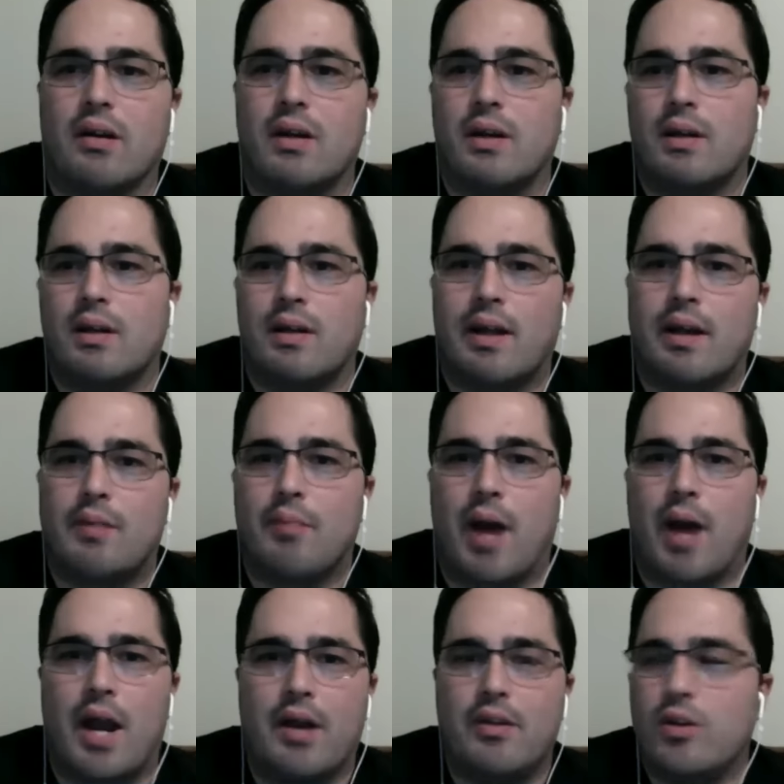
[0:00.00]
Like
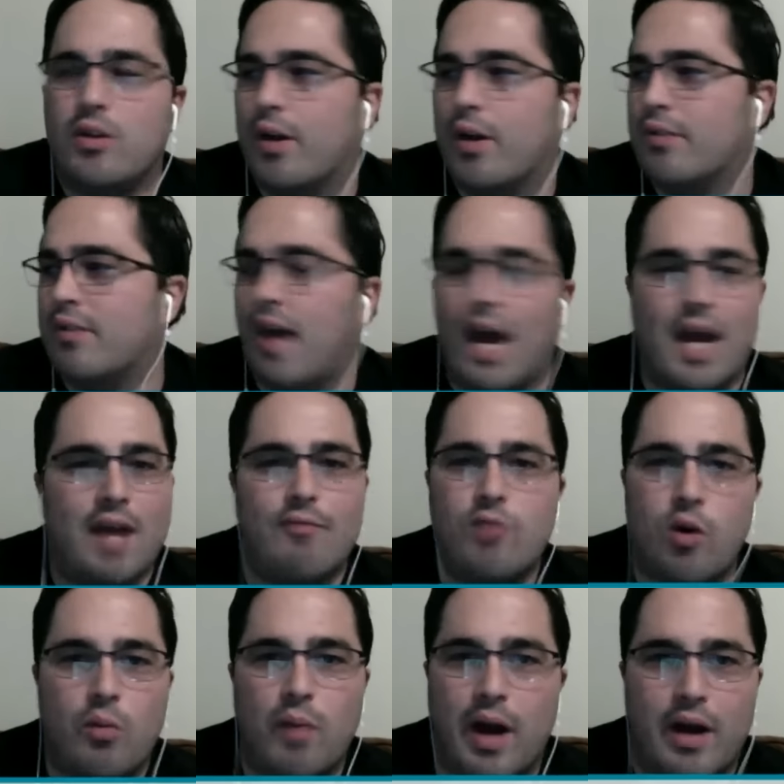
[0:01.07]
Meijer in the U S, I have no
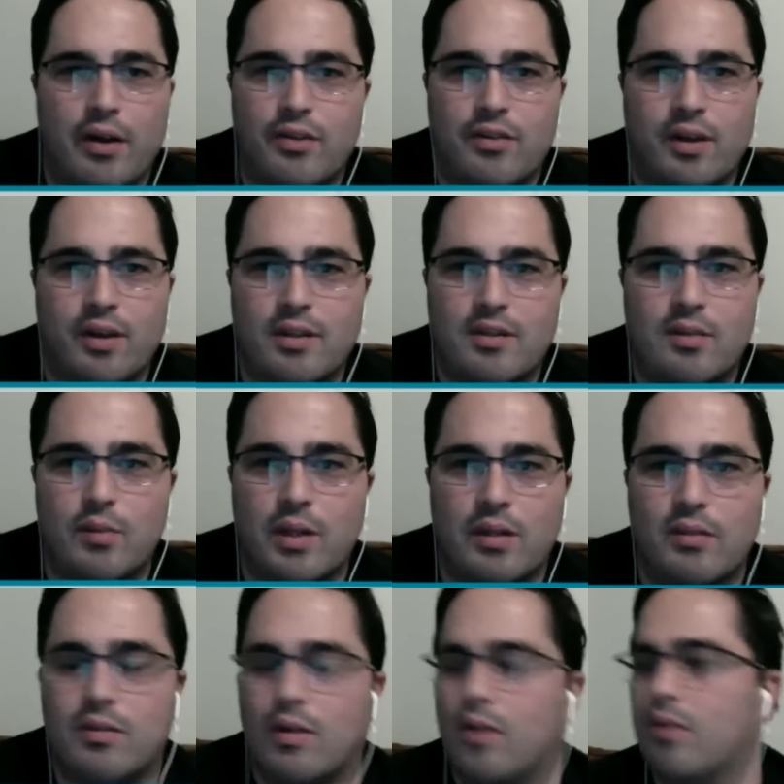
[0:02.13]
Meijers next to me,
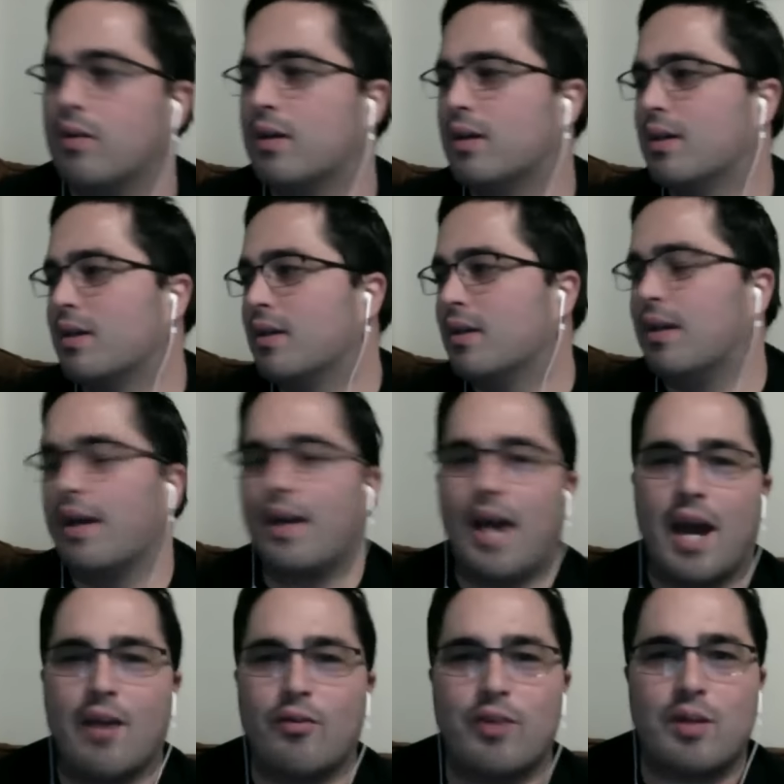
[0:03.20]
so like I
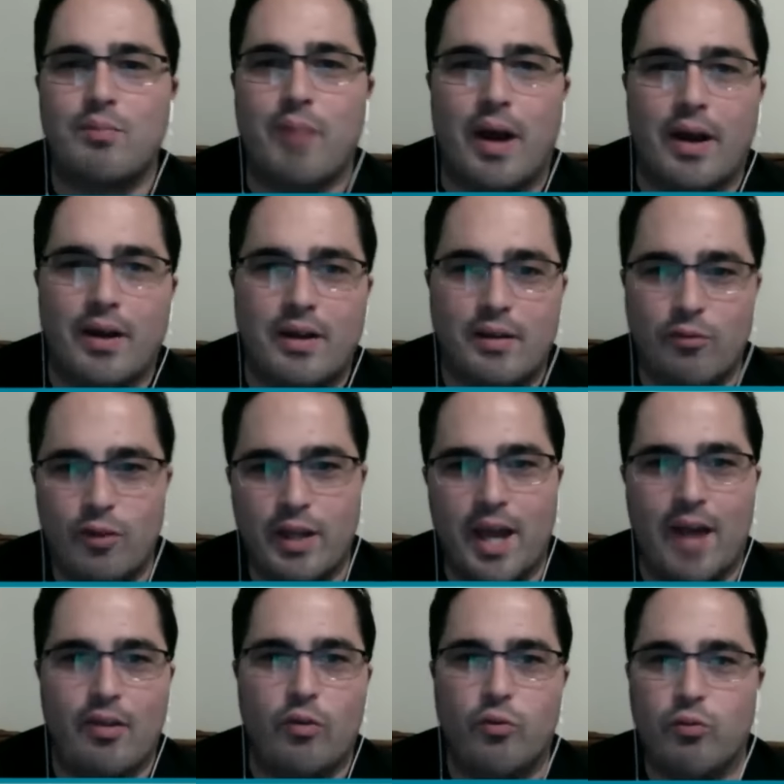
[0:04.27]
don't think Meijer can really have
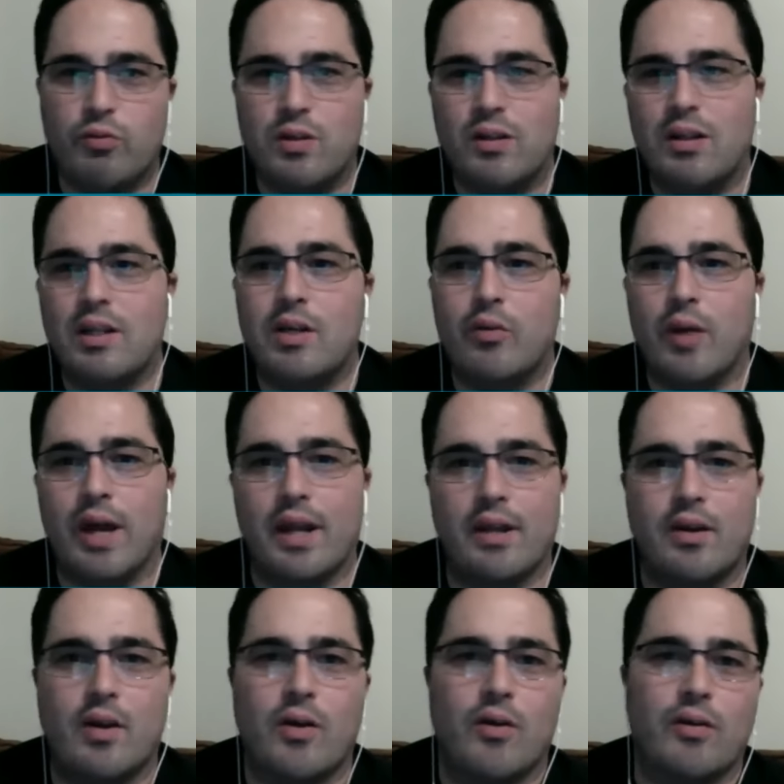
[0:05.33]
the, the leeway to
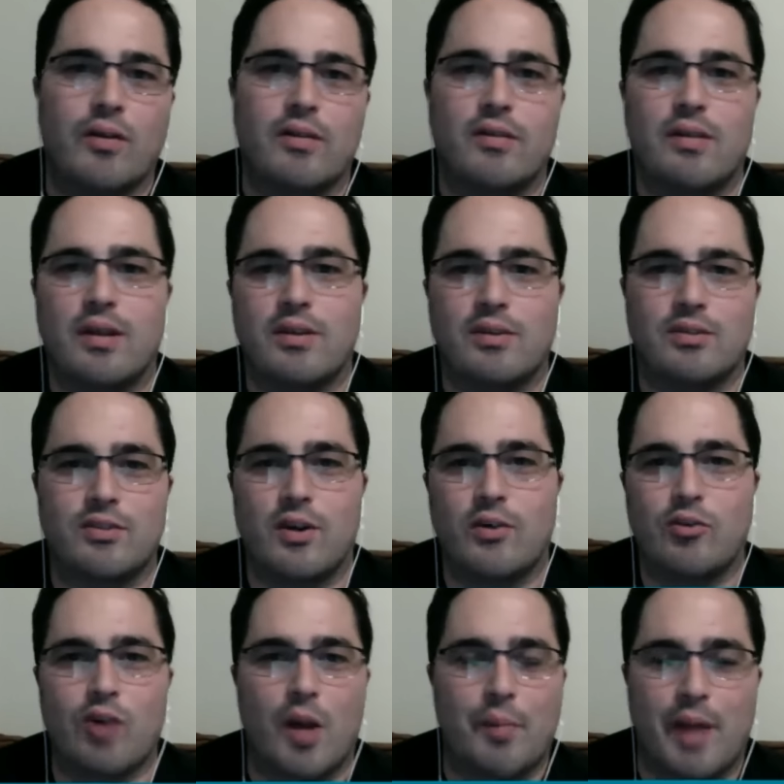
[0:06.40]
go and, and start
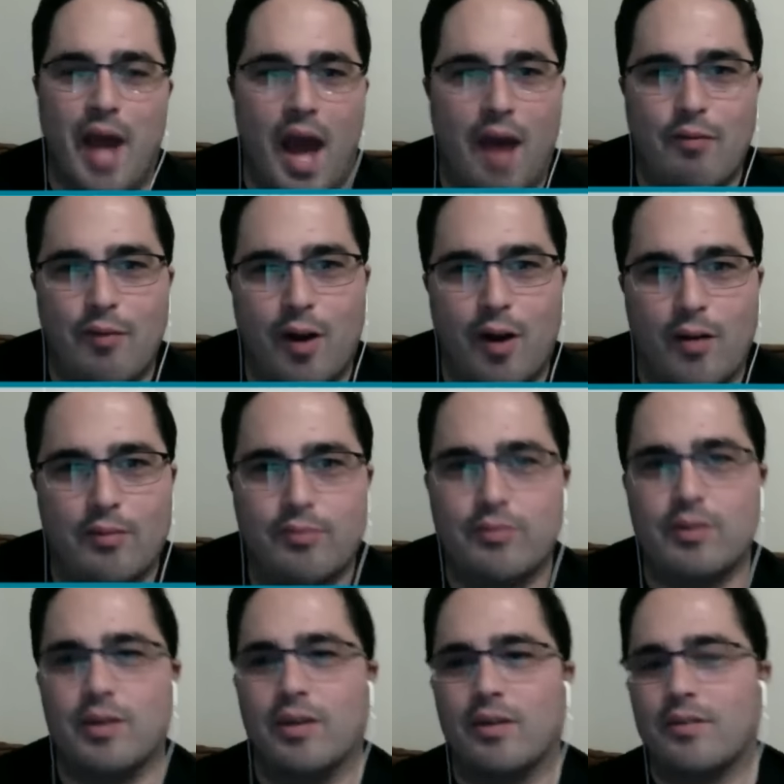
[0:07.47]
dropping half off,
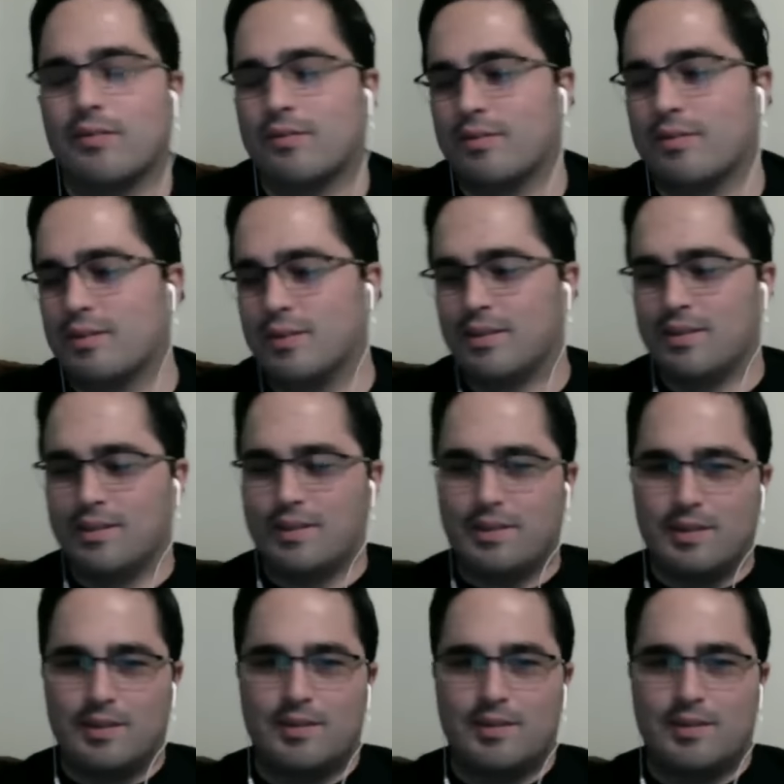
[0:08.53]
you know.